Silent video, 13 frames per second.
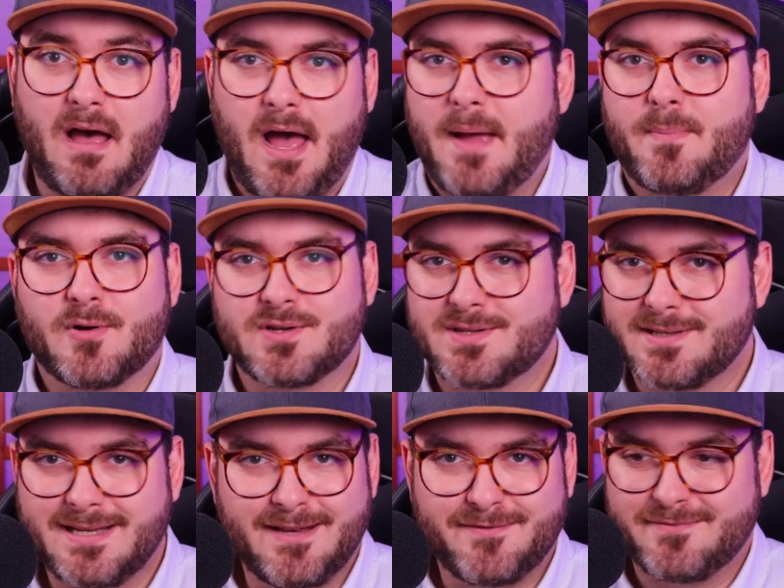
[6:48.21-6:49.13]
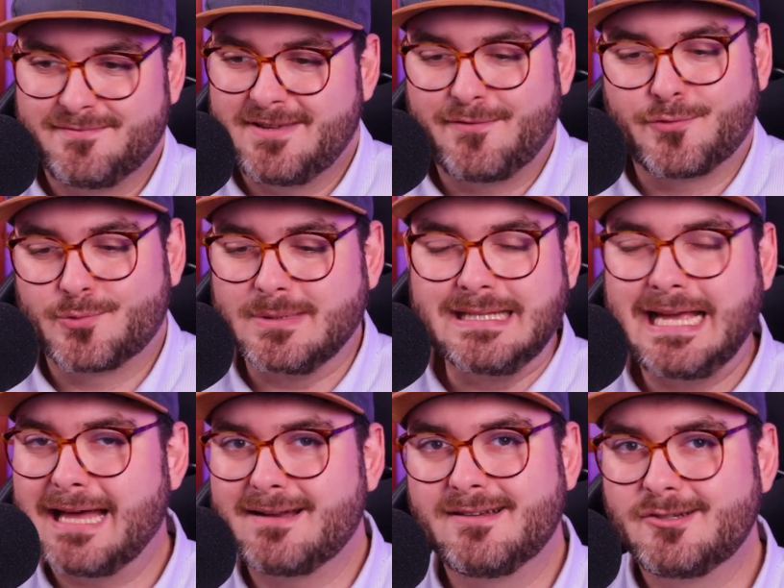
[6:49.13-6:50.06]
I personally have never really
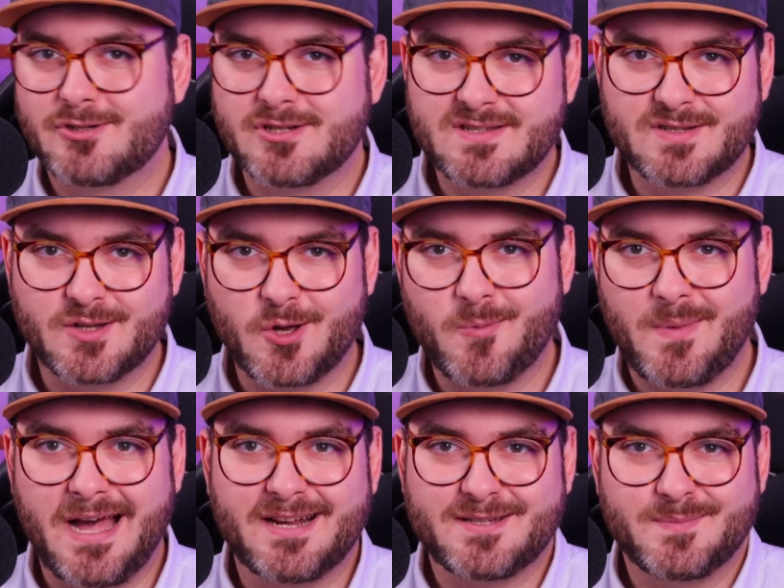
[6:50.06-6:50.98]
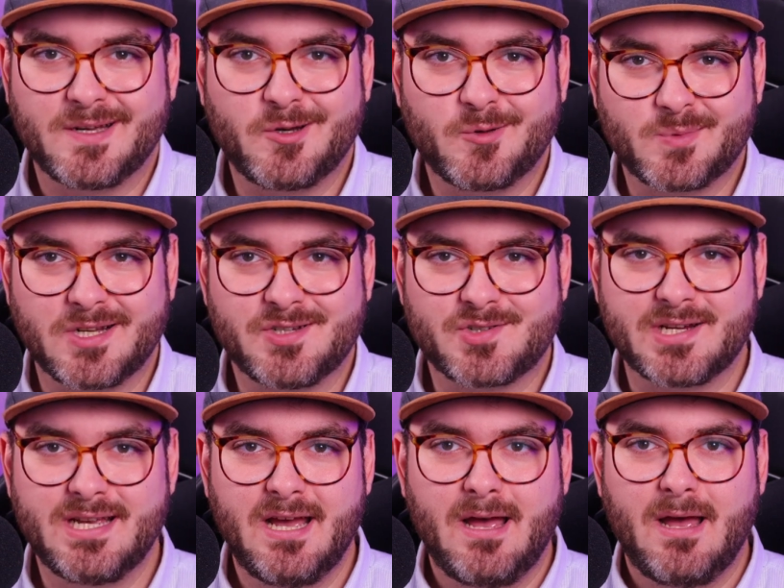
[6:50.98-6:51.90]
had an interest to go back to my home
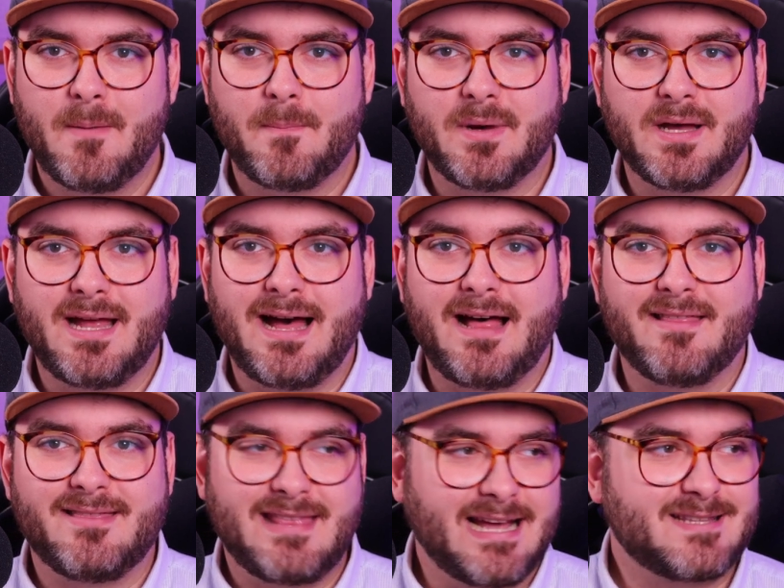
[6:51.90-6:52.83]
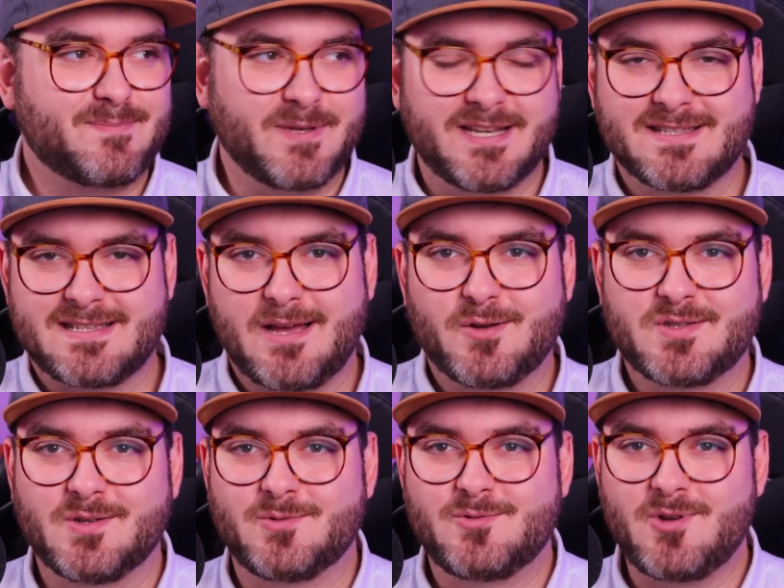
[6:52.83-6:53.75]
country, but that's because I
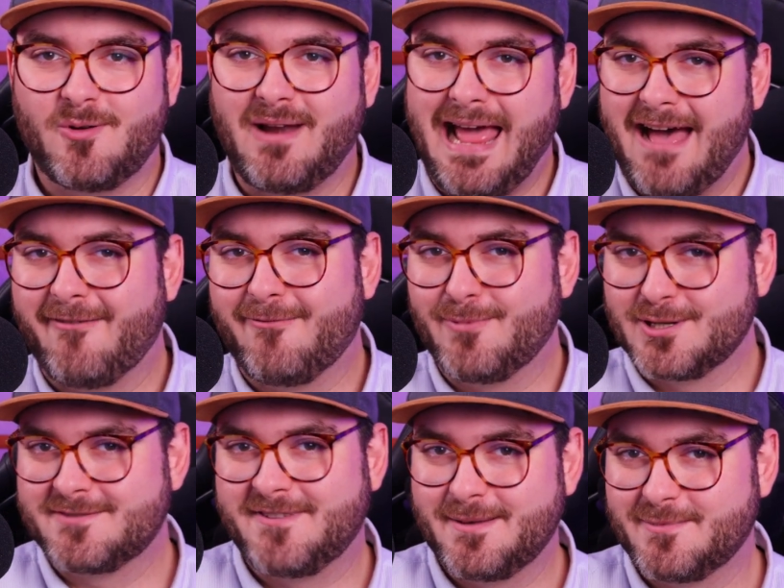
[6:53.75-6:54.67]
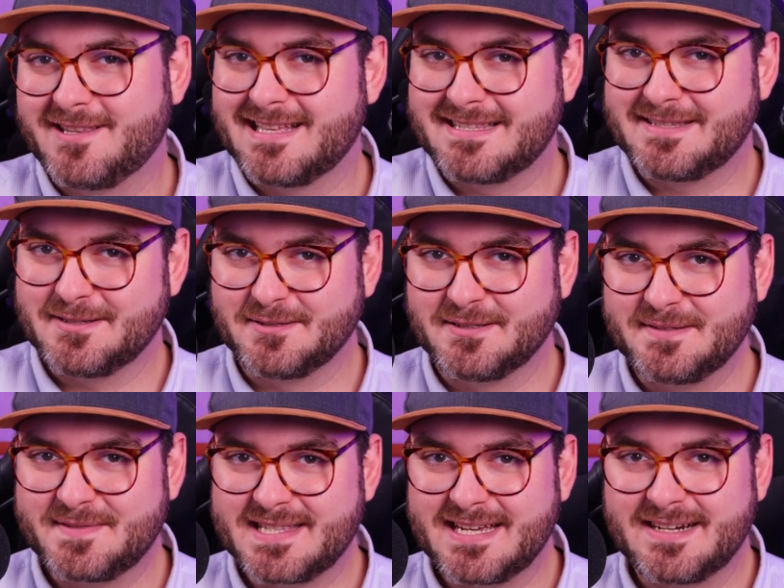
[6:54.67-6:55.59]
also don't have much family that still
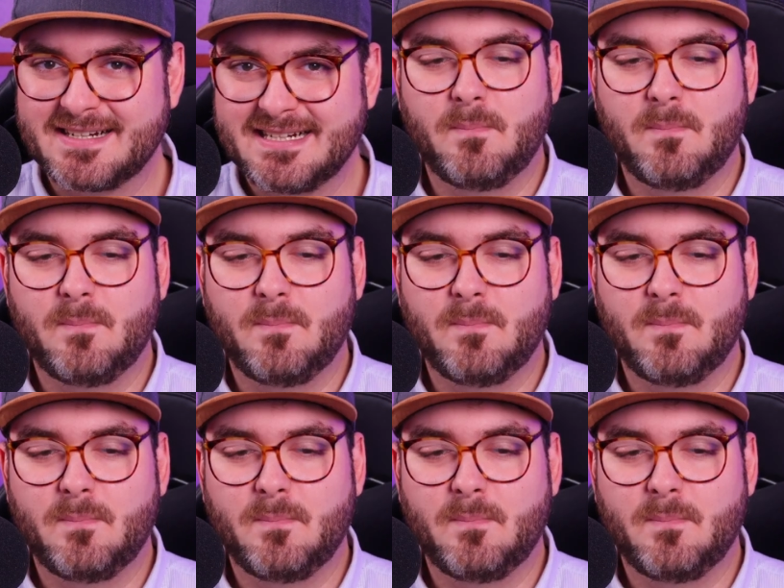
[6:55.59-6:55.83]
lives there.